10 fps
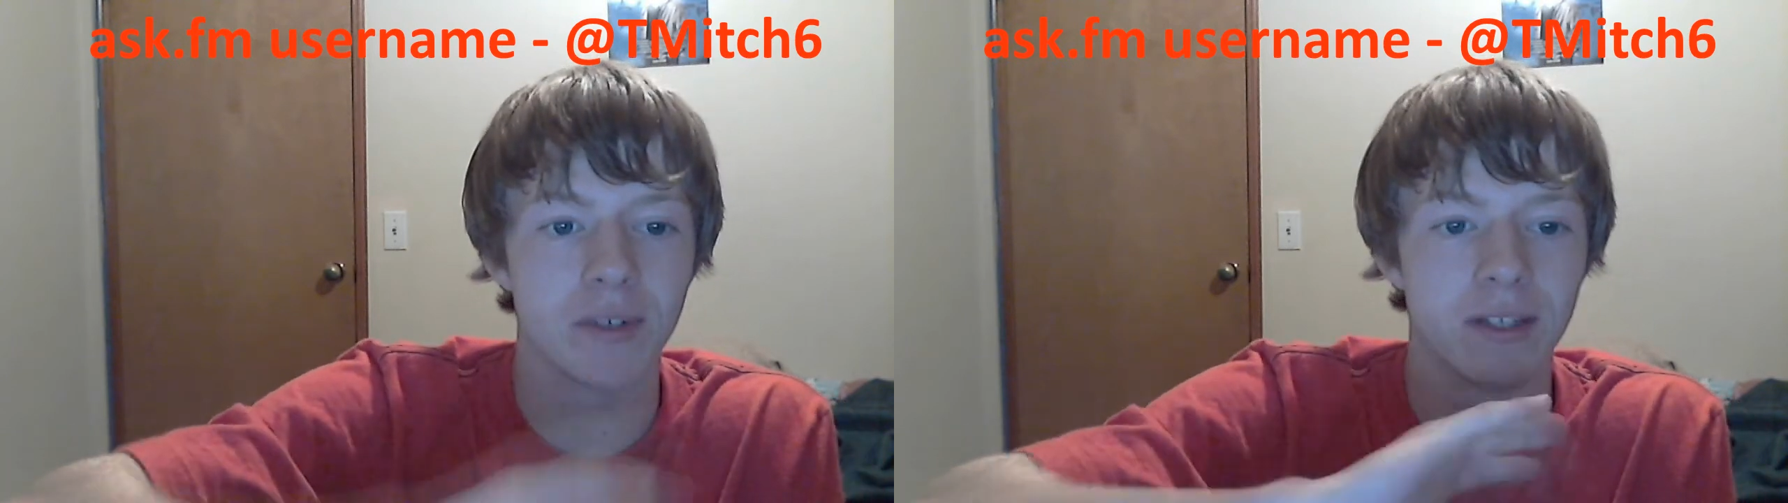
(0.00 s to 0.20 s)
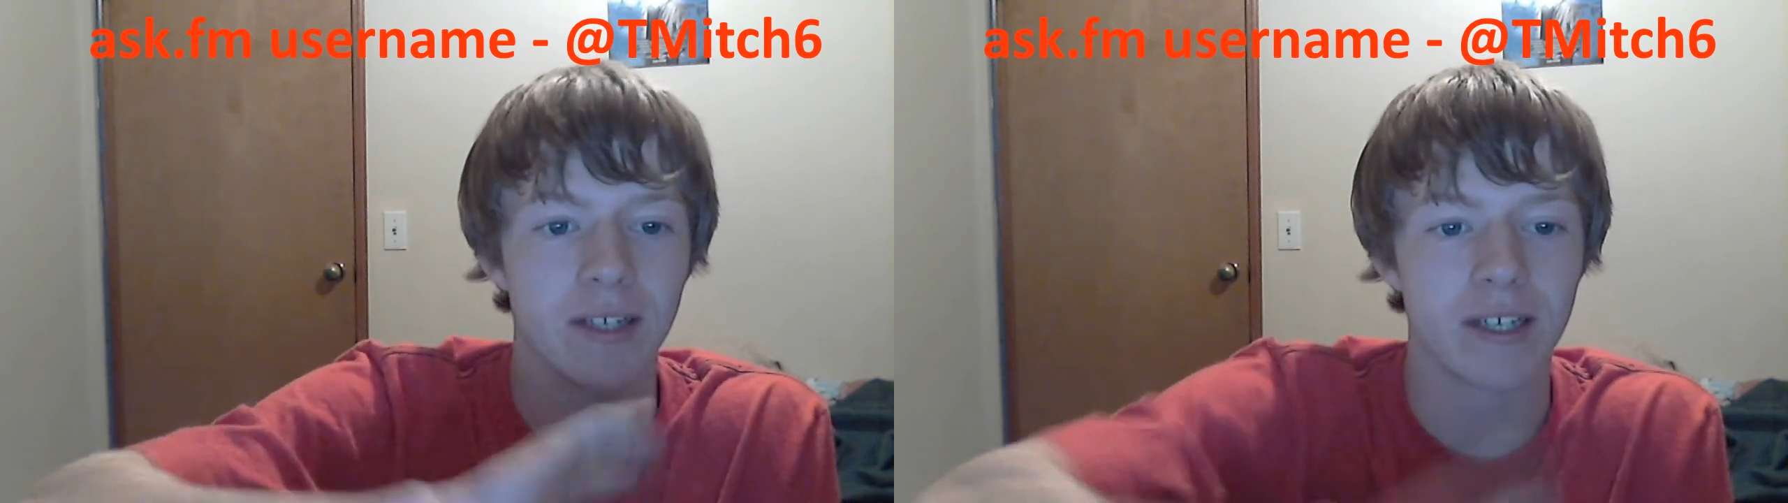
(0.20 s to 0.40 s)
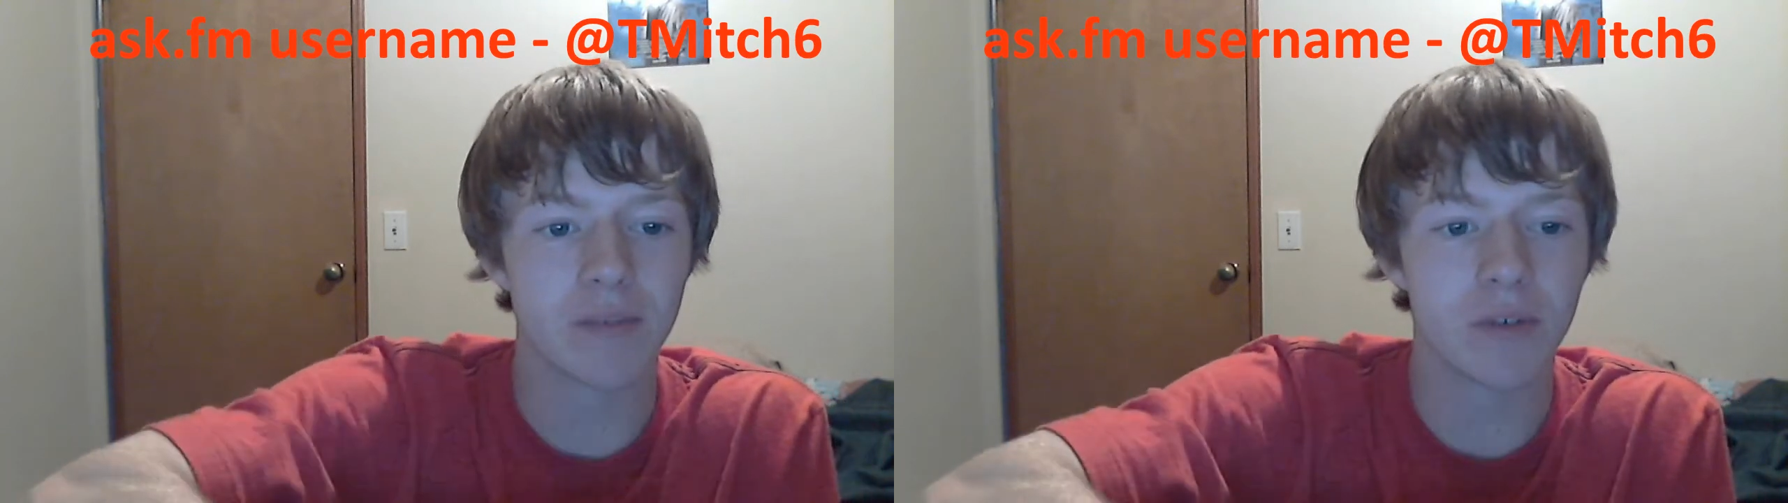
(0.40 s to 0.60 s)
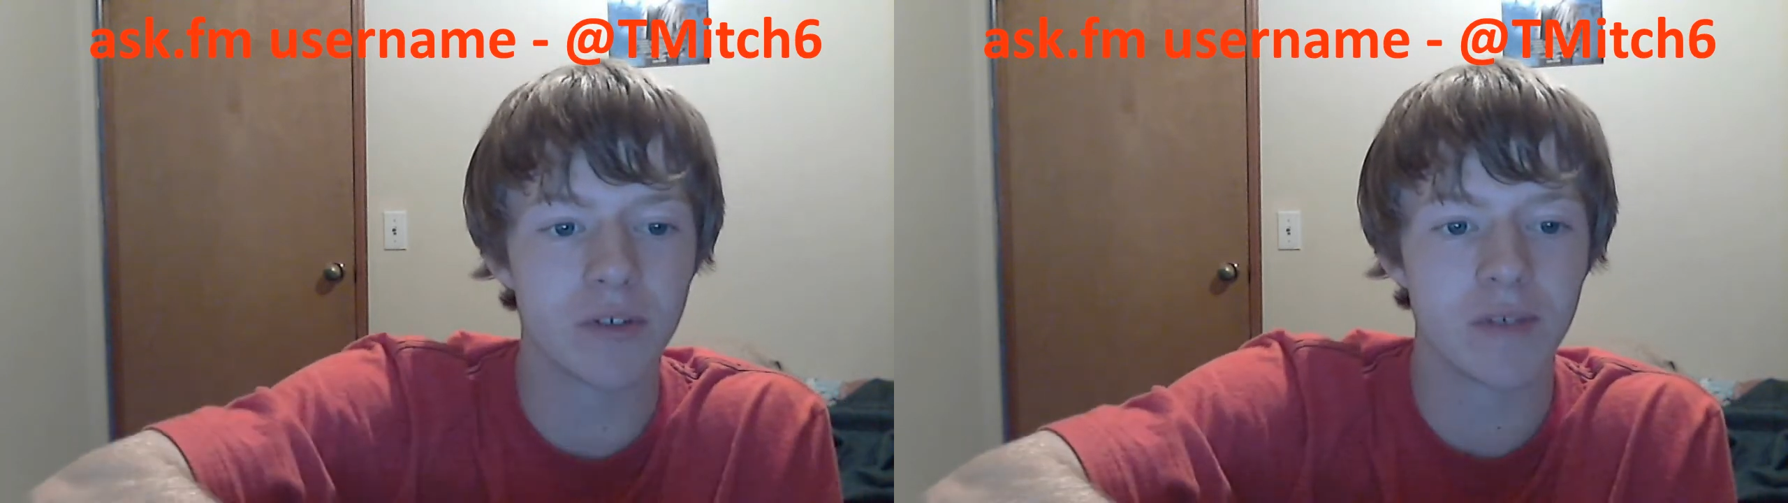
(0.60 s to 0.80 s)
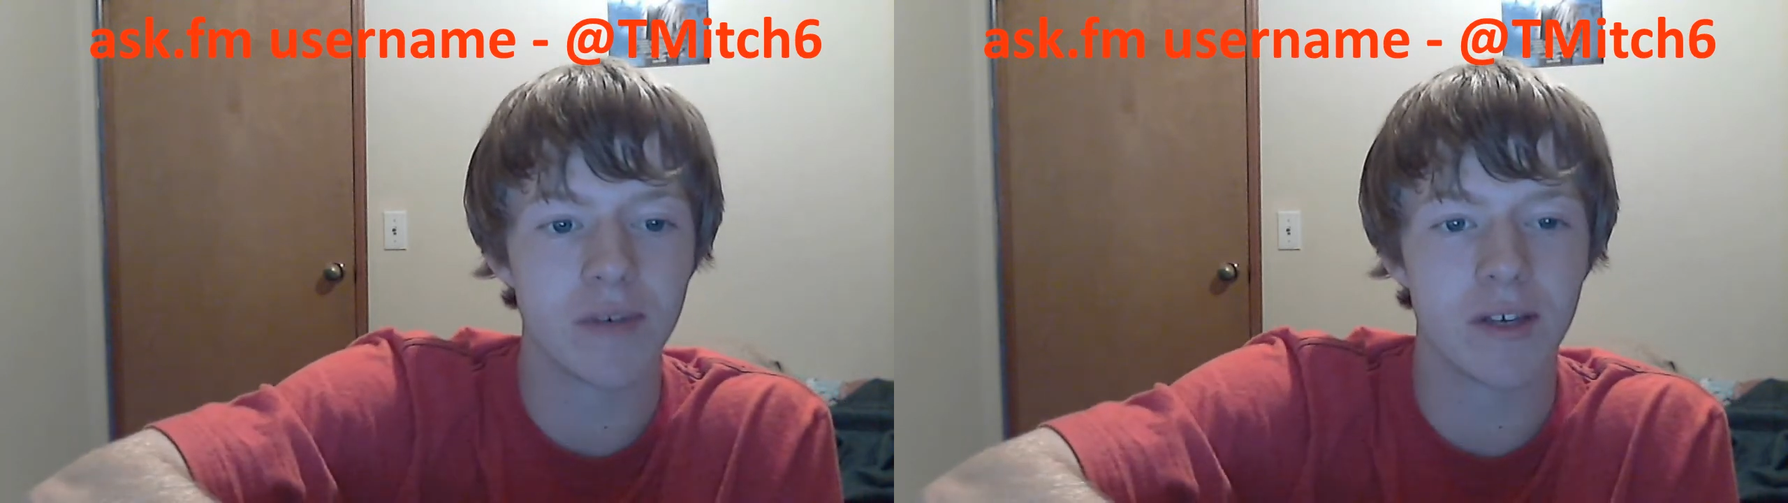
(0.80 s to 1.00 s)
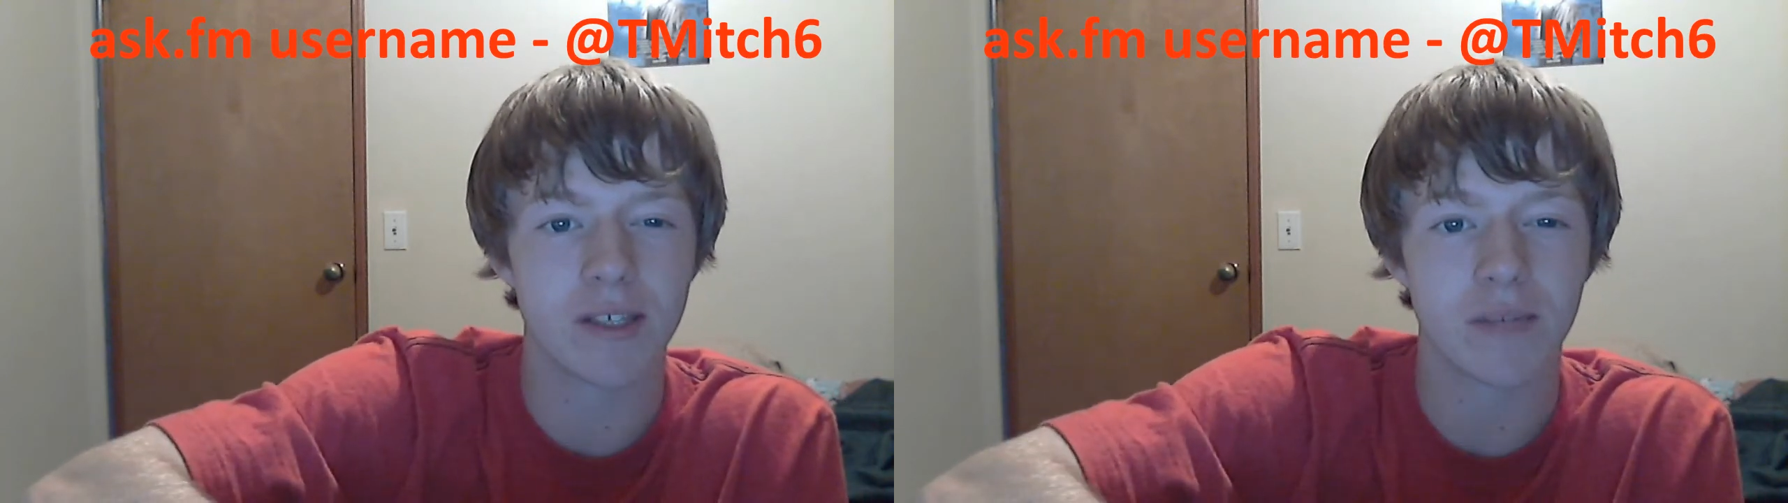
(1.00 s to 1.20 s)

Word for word: but it's mostly because